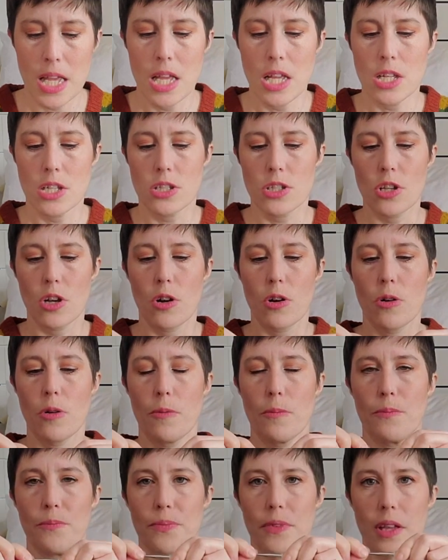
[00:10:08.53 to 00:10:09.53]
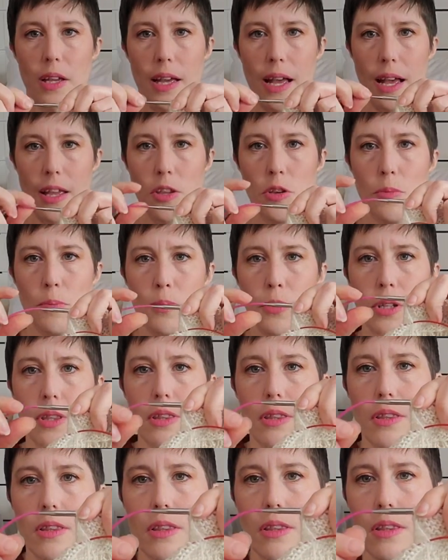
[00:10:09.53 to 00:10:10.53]
So you put
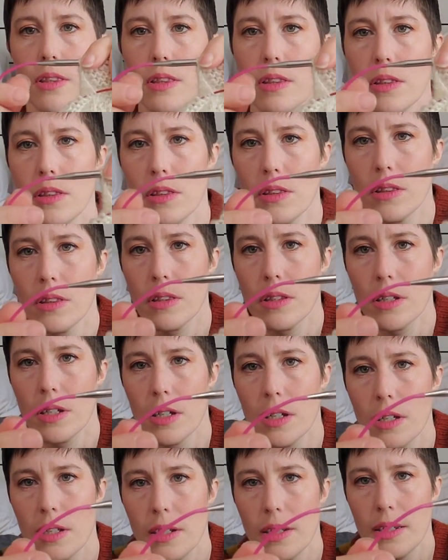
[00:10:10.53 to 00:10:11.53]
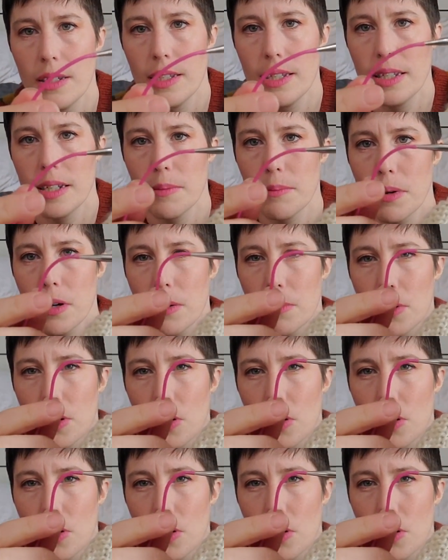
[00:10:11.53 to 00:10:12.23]
the knitting barber